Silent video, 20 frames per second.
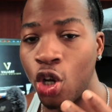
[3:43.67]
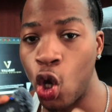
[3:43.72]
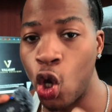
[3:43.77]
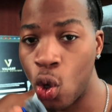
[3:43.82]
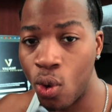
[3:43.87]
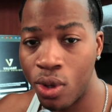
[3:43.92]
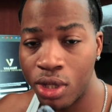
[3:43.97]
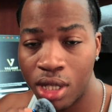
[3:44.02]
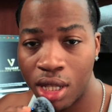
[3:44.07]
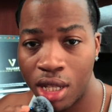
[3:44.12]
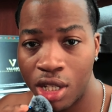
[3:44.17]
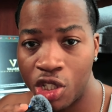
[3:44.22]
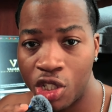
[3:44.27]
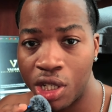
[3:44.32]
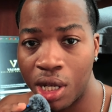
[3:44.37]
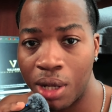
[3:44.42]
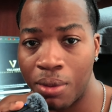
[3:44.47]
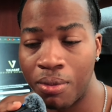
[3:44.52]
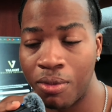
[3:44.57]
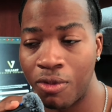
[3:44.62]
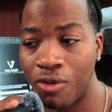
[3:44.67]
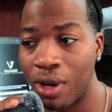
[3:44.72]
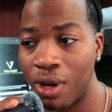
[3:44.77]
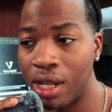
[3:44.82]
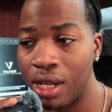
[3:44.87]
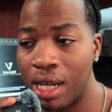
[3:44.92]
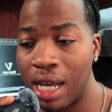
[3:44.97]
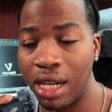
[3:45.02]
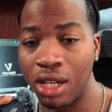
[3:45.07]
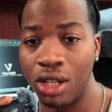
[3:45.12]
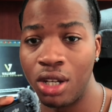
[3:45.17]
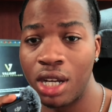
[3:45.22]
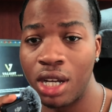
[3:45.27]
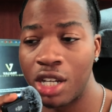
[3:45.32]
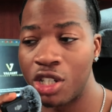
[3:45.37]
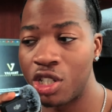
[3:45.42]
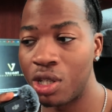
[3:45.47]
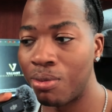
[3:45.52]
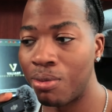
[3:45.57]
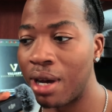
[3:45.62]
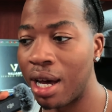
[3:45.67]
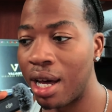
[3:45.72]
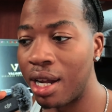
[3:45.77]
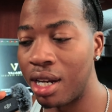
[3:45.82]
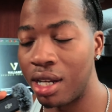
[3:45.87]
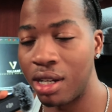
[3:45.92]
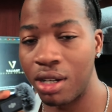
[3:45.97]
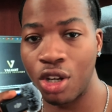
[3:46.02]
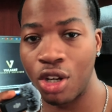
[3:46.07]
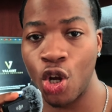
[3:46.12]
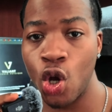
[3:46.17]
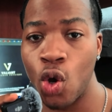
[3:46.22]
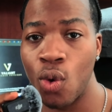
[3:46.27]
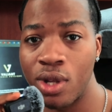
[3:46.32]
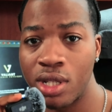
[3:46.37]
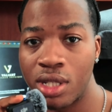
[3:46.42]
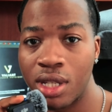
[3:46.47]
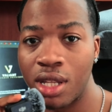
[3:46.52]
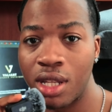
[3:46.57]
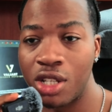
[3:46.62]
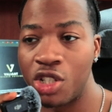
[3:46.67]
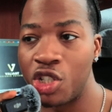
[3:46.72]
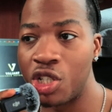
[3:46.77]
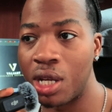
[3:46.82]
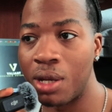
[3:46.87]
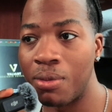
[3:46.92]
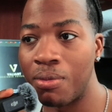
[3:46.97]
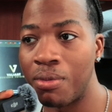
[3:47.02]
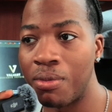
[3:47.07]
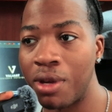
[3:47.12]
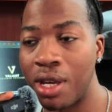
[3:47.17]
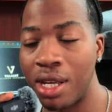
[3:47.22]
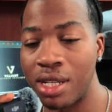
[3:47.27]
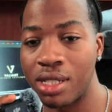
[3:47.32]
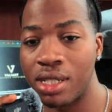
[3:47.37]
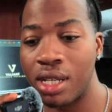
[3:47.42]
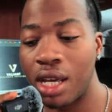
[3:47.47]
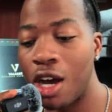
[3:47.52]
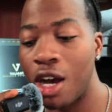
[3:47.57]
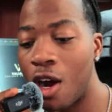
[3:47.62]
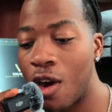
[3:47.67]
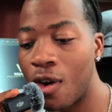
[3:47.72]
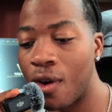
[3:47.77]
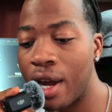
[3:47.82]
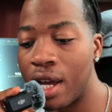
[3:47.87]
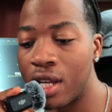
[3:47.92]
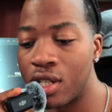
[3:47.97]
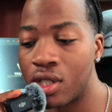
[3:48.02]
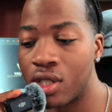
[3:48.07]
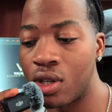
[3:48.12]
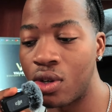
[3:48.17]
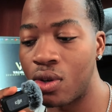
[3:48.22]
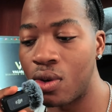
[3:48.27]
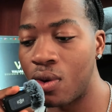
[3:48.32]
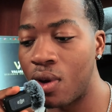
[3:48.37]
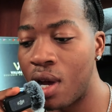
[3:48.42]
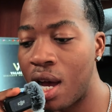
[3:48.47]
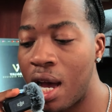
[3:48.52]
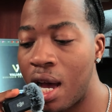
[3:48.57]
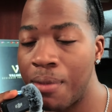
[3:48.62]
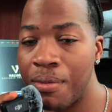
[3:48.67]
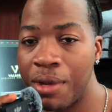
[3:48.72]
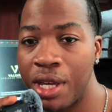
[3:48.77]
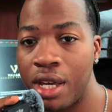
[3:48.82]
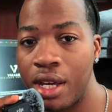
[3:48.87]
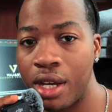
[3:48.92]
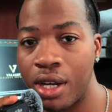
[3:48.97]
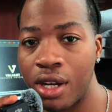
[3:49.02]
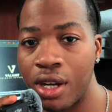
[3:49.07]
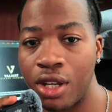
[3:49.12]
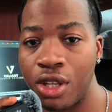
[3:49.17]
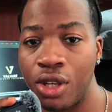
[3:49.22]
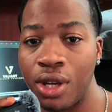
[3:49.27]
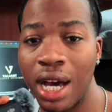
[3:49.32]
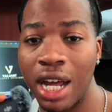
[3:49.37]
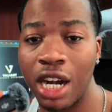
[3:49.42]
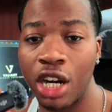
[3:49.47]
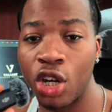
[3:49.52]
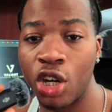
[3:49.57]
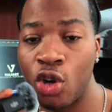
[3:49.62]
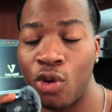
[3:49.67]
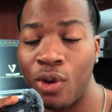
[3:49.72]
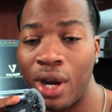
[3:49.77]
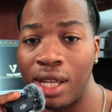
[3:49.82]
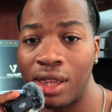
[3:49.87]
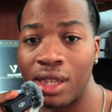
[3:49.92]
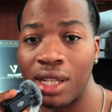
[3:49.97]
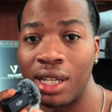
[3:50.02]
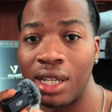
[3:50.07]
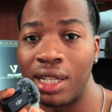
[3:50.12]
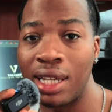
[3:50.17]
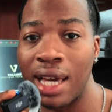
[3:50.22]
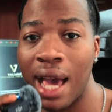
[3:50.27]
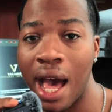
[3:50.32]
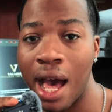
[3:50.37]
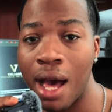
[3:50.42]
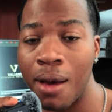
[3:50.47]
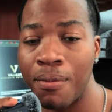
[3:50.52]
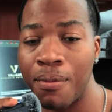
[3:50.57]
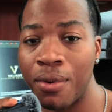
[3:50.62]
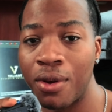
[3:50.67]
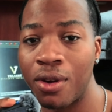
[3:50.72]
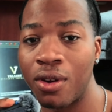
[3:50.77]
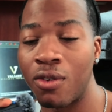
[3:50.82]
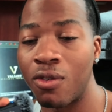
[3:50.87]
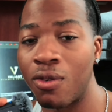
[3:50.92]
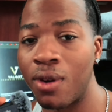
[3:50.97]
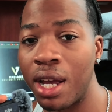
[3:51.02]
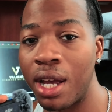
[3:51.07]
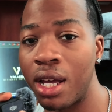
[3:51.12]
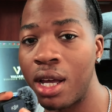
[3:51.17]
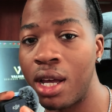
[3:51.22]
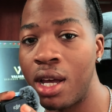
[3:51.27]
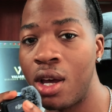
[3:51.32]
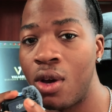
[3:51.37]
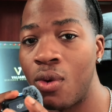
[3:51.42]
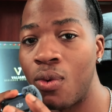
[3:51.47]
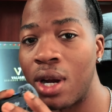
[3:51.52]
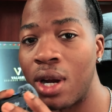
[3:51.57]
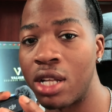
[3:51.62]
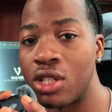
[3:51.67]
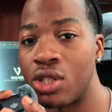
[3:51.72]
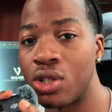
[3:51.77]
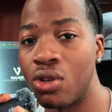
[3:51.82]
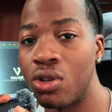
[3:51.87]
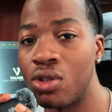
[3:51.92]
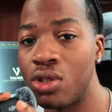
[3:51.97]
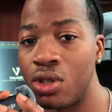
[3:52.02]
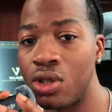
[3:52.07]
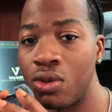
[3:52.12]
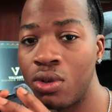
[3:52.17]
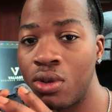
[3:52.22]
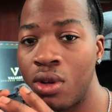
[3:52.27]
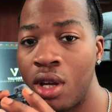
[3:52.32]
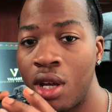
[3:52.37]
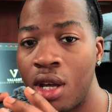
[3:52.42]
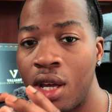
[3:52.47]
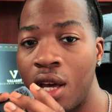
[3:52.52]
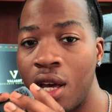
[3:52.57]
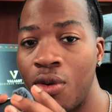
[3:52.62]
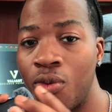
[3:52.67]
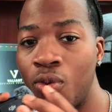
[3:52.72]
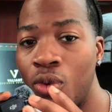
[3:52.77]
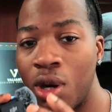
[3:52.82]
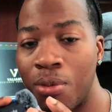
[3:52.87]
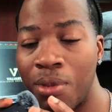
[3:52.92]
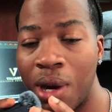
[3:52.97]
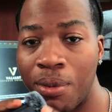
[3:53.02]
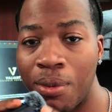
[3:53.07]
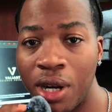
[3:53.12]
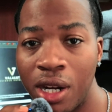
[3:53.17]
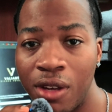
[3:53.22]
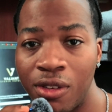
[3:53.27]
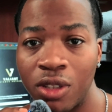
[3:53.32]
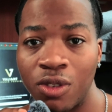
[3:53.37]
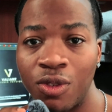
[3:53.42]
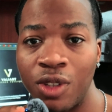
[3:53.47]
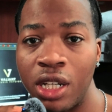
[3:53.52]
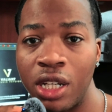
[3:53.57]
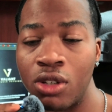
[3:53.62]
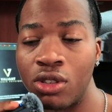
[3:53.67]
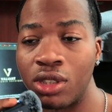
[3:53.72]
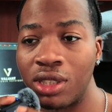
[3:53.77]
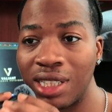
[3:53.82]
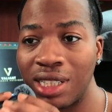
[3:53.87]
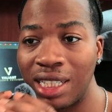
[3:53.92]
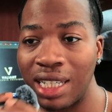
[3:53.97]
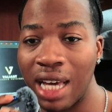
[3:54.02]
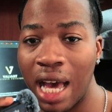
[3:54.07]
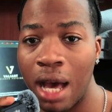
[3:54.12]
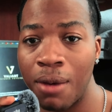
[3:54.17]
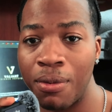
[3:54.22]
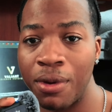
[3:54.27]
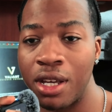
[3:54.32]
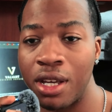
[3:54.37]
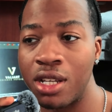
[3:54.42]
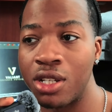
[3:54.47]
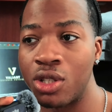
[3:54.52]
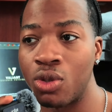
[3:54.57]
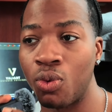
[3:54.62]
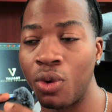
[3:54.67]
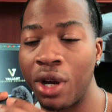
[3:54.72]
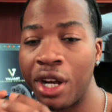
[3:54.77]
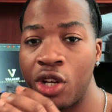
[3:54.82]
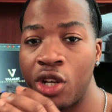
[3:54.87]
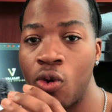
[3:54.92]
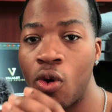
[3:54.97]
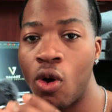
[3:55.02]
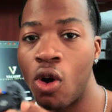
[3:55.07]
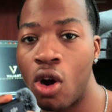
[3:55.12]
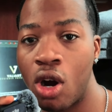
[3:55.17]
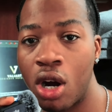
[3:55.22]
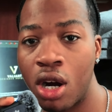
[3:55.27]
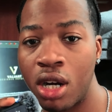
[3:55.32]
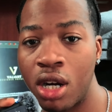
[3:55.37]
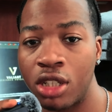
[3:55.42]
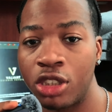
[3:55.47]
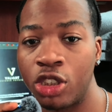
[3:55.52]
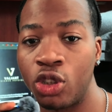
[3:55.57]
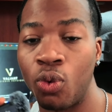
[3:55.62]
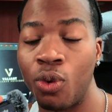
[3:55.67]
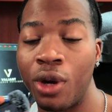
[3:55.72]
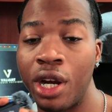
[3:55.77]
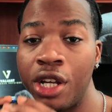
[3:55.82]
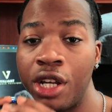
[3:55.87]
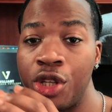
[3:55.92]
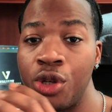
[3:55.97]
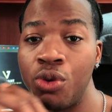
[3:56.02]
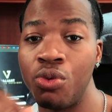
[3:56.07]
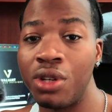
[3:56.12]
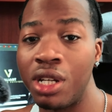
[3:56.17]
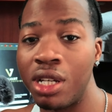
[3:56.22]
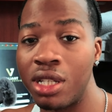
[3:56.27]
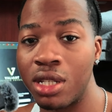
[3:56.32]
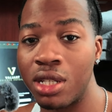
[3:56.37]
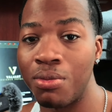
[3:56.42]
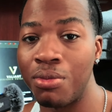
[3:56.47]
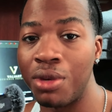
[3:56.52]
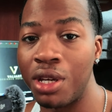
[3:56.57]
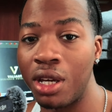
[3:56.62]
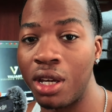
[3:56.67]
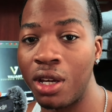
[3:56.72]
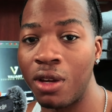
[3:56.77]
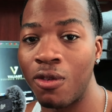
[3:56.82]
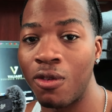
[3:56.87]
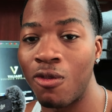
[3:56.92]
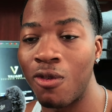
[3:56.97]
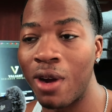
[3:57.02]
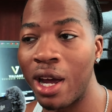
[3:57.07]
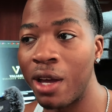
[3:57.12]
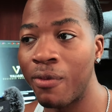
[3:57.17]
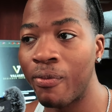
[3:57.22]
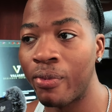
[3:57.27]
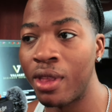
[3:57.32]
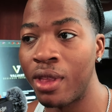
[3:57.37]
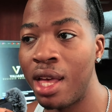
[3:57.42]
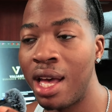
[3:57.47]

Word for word: Go into the gym, right? Like look at your body, go into the gym and say, "All right, so I'm here. You got to create the gap right? What I told you in one of my previous videos, the gap is where you are to where you need to be, right?